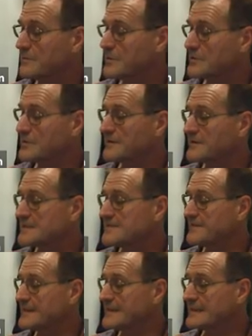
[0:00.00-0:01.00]
the world than
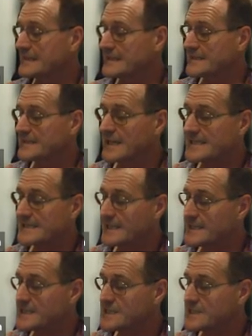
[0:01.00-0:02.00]
this feeling, this
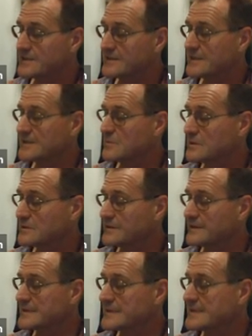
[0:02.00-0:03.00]
isolation, this
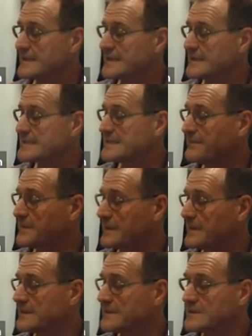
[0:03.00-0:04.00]
wilderness. And there's
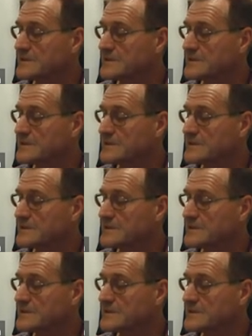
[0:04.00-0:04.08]
something the